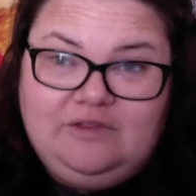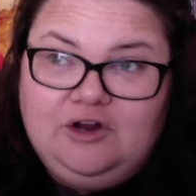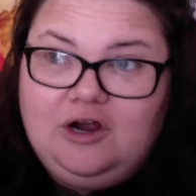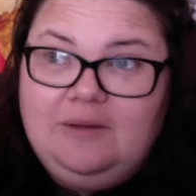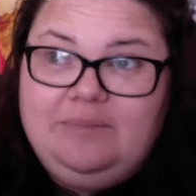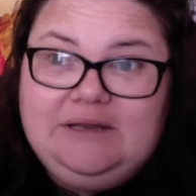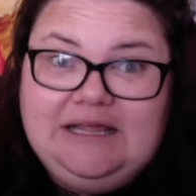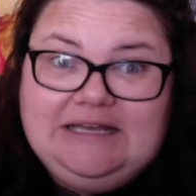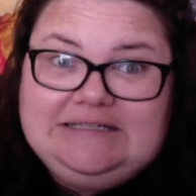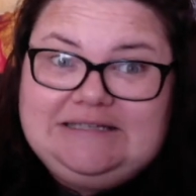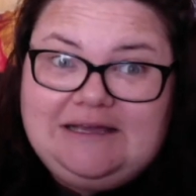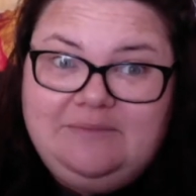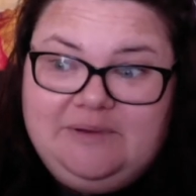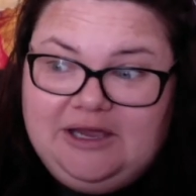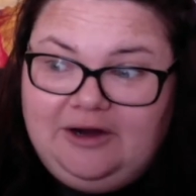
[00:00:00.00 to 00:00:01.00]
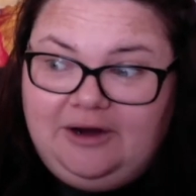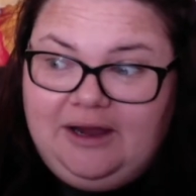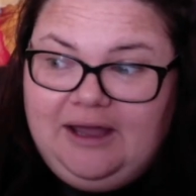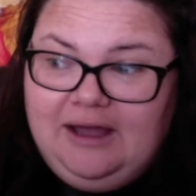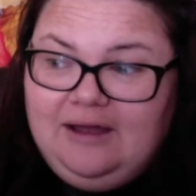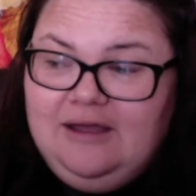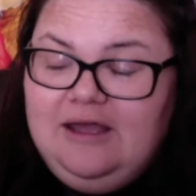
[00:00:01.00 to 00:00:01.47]
They're up in like
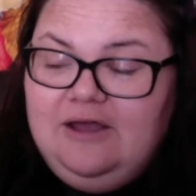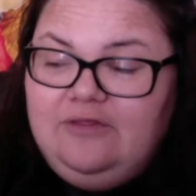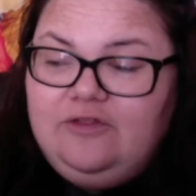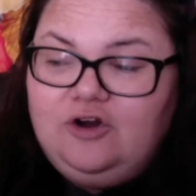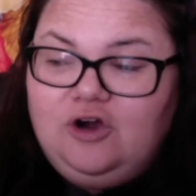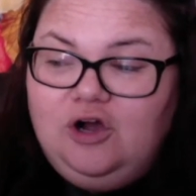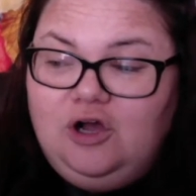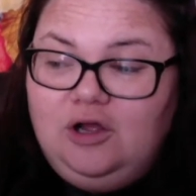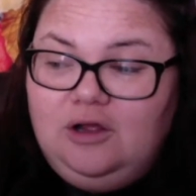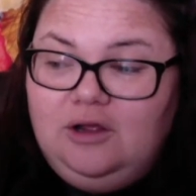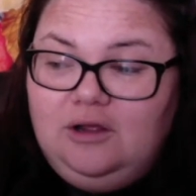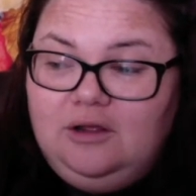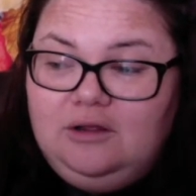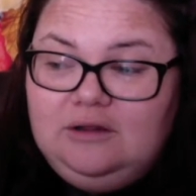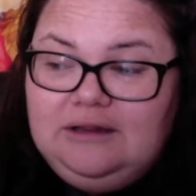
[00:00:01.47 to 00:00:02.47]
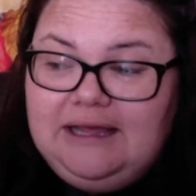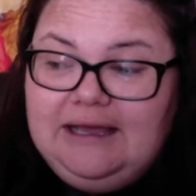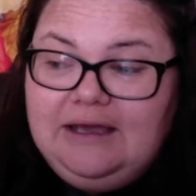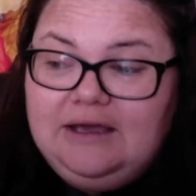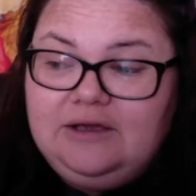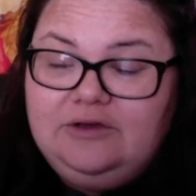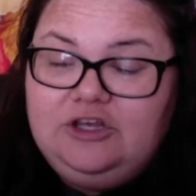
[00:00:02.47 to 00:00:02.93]
Siberia. They're all
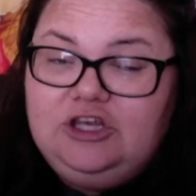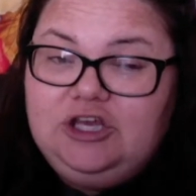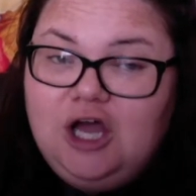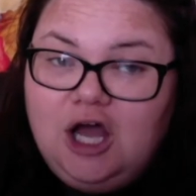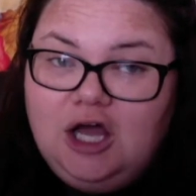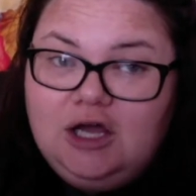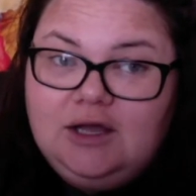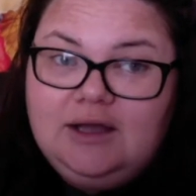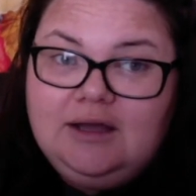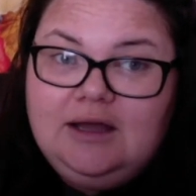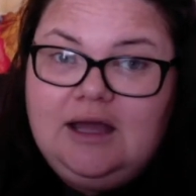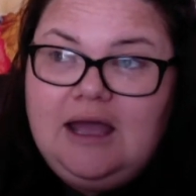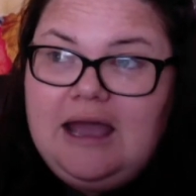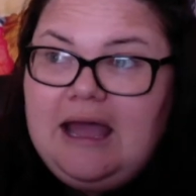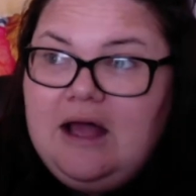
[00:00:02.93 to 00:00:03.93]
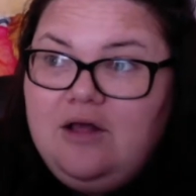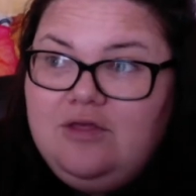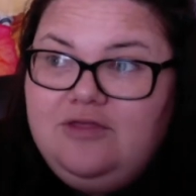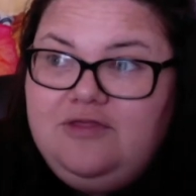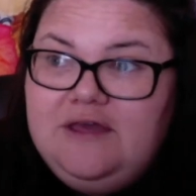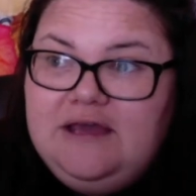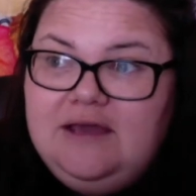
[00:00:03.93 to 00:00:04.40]
like young,
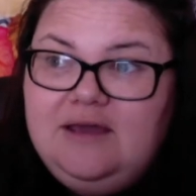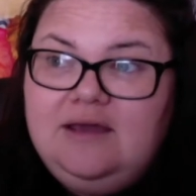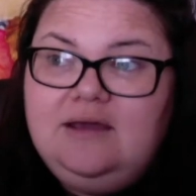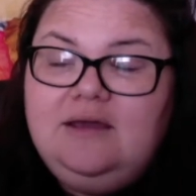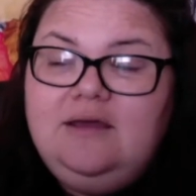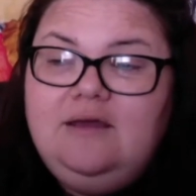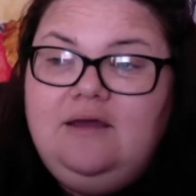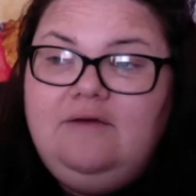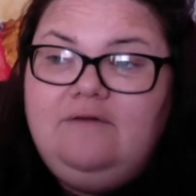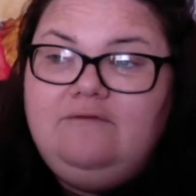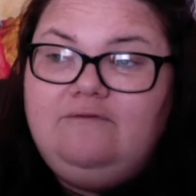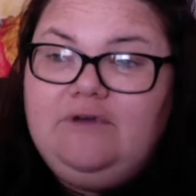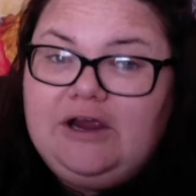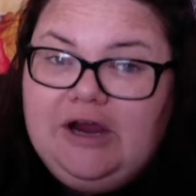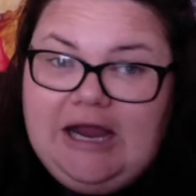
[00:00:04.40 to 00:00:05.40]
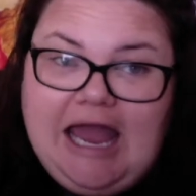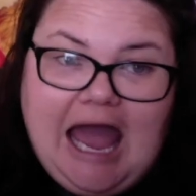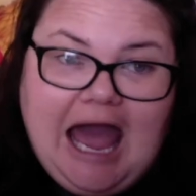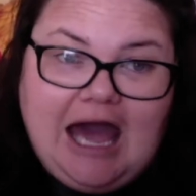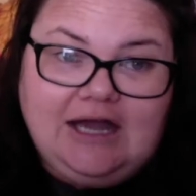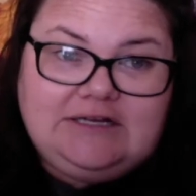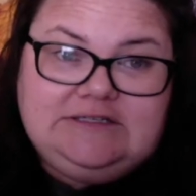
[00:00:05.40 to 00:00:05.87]
healthy, very
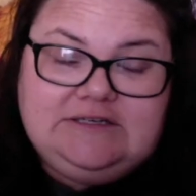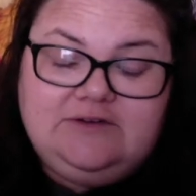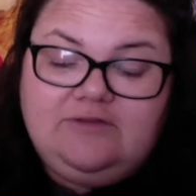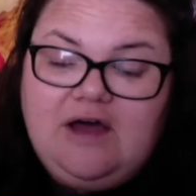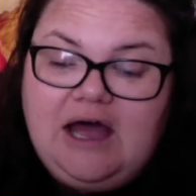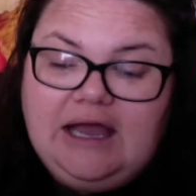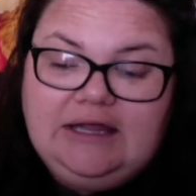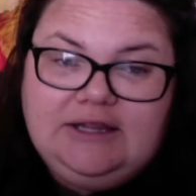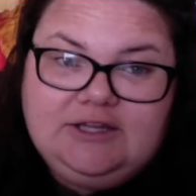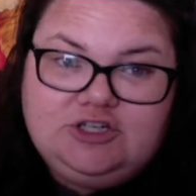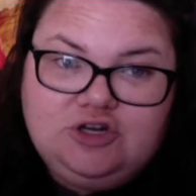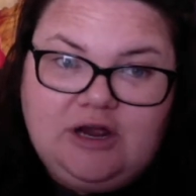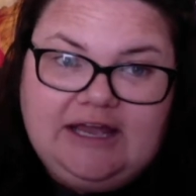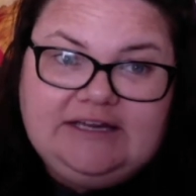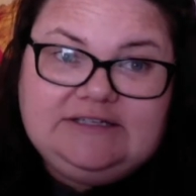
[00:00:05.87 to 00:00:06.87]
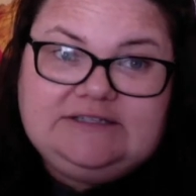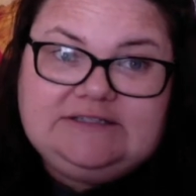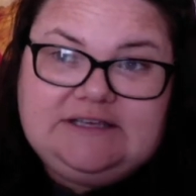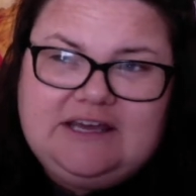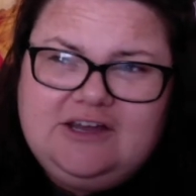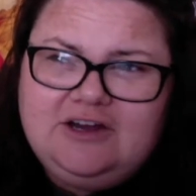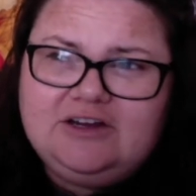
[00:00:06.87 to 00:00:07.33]
active, highly trained
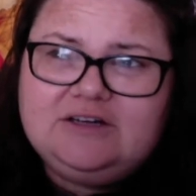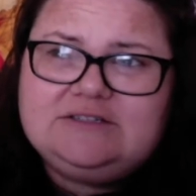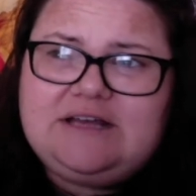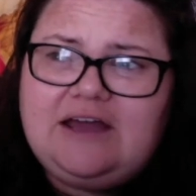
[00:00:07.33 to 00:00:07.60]
skiers.